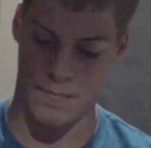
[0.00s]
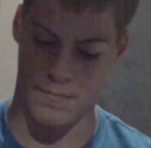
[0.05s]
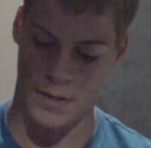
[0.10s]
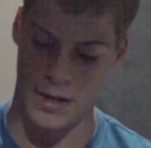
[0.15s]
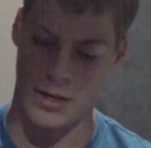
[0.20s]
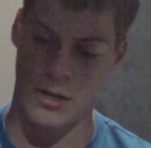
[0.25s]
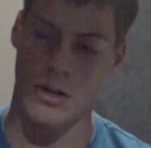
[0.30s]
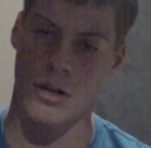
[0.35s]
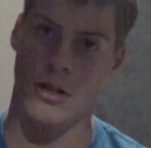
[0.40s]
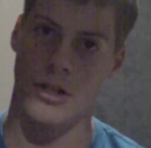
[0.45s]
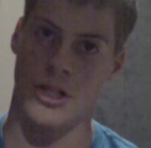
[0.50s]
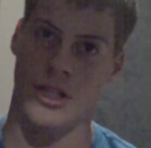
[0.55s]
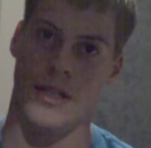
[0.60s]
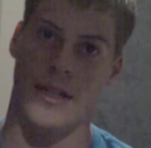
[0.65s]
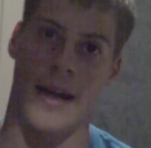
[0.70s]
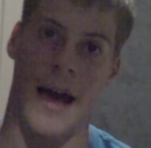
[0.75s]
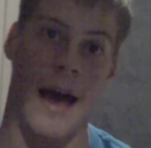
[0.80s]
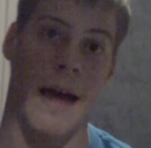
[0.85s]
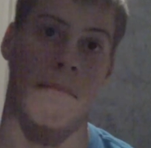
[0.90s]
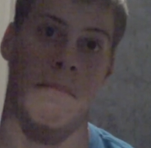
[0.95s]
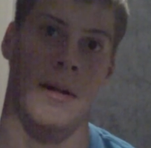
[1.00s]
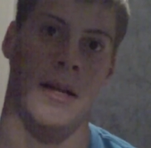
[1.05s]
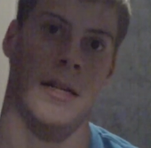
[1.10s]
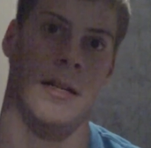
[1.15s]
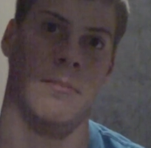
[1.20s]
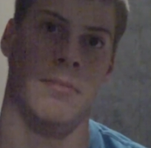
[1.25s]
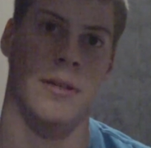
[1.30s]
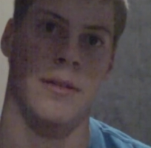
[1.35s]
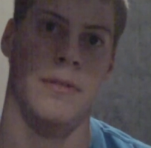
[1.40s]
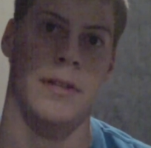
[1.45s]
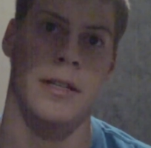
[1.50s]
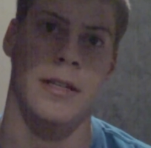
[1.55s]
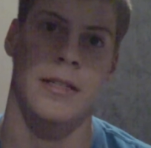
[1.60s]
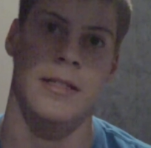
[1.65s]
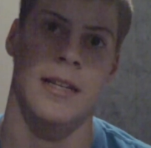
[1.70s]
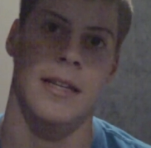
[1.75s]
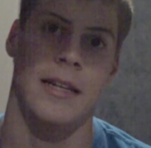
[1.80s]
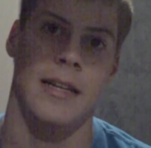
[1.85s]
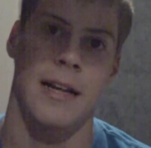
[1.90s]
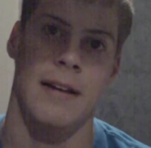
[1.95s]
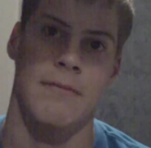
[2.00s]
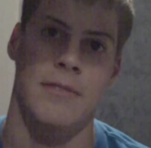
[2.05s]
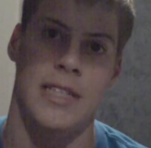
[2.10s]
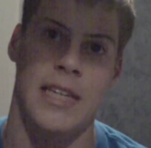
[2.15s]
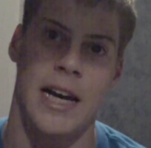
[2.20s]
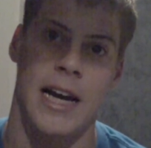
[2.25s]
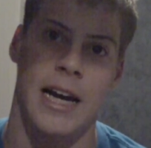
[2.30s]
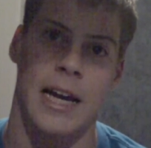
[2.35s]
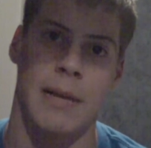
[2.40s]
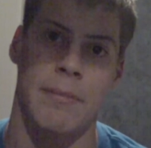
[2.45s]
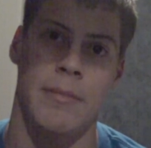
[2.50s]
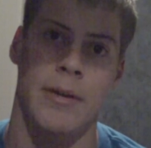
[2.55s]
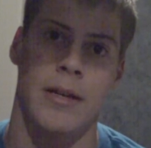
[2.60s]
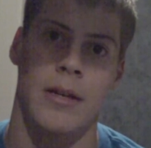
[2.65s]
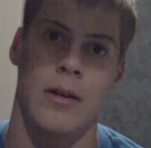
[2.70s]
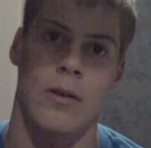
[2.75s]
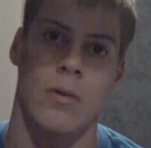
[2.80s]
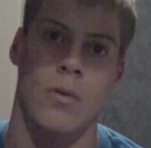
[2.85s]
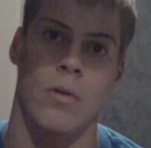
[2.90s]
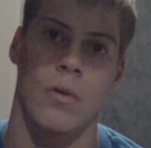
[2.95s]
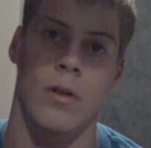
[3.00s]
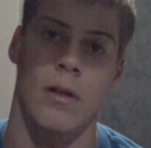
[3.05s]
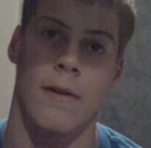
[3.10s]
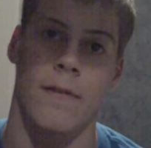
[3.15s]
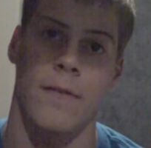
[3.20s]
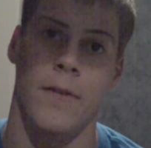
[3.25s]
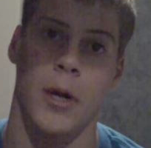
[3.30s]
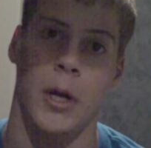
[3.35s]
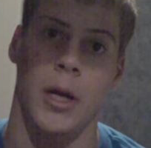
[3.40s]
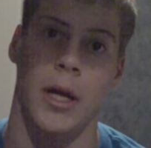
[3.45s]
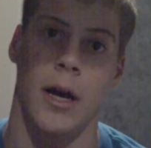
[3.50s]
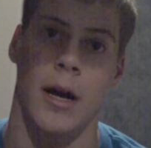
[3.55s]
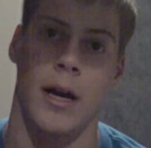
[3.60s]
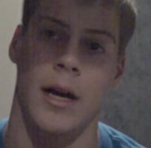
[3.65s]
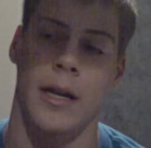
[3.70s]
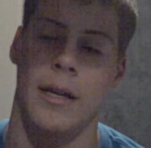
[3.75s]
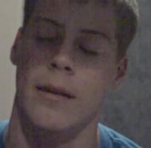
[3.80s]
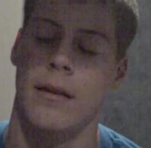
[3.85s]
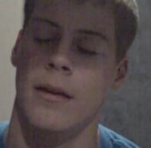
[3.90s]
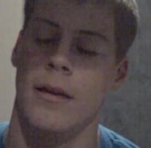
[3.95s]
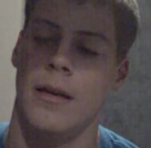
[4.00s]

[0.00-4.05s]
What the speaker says: It could have just not been in Oblivion because they didn't have time or they forgot,